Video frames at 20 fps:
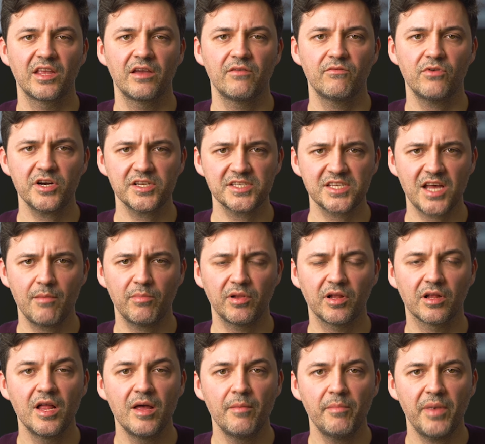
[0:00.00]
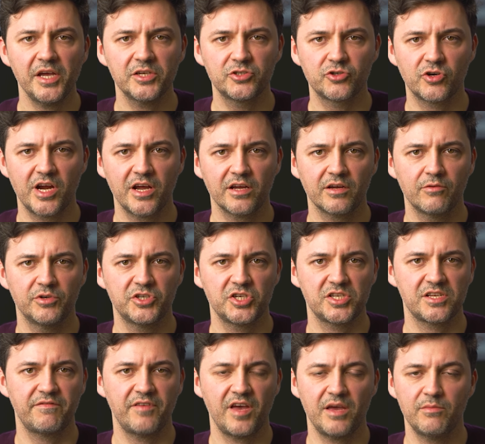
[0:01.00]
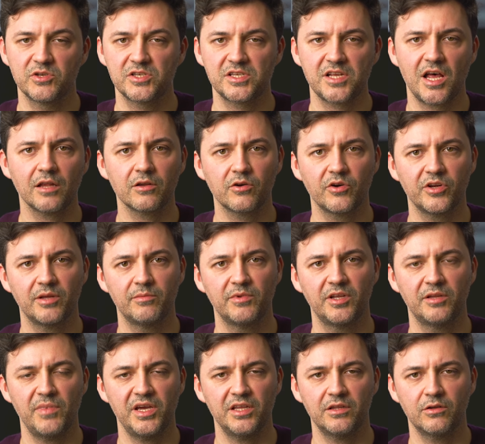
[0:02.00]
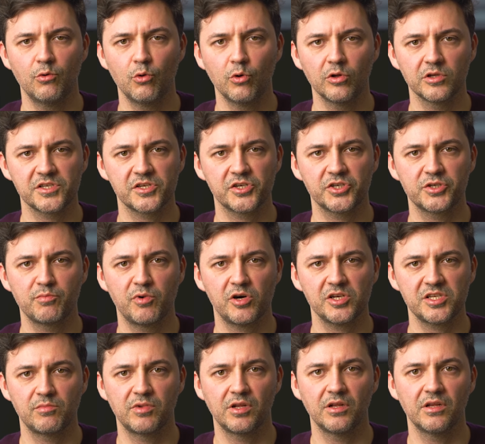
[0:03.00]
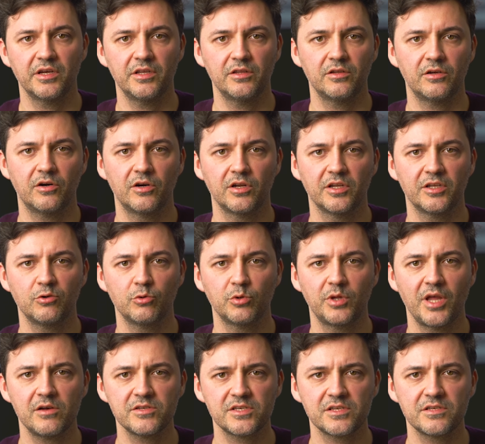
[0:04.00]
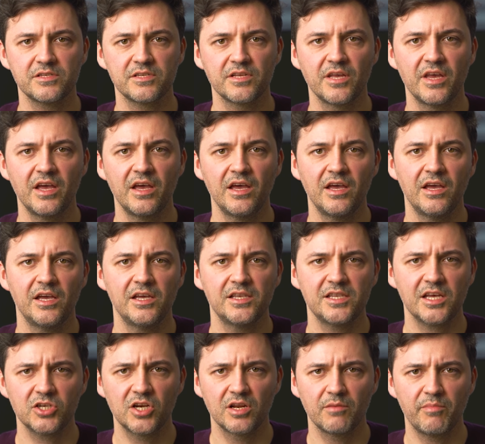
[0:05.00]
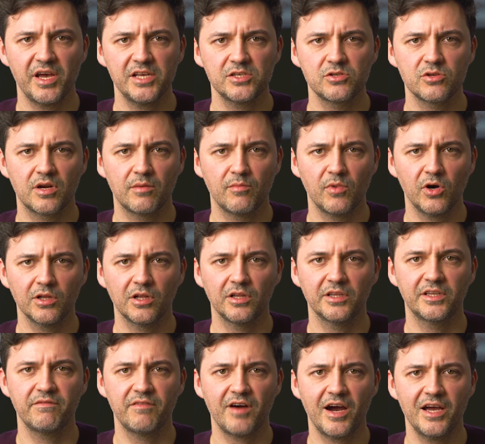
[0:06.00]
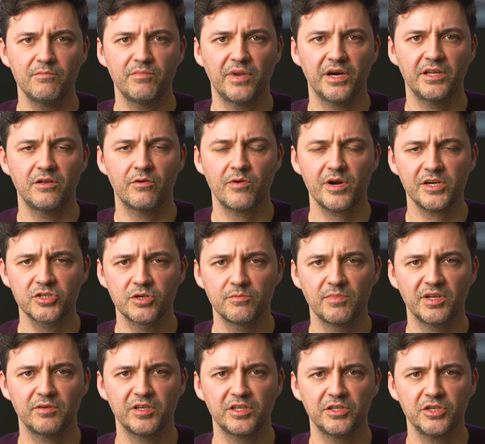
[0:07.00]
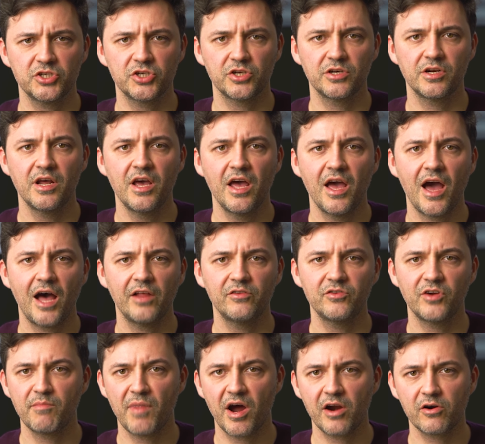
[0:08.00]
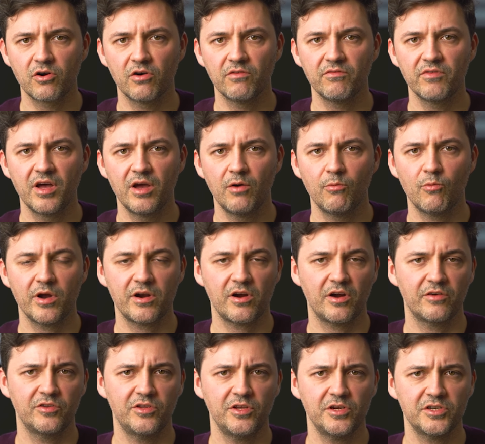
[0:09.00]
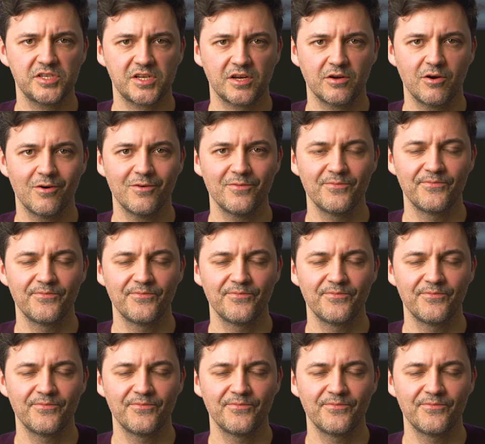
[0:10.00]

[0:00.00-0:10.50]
For example, PageRank, which is a famous algorithm that made Google search possible in the early 2000s, is actually based on a model defined by the Russian mathematician Andrei Markov 100 years ago.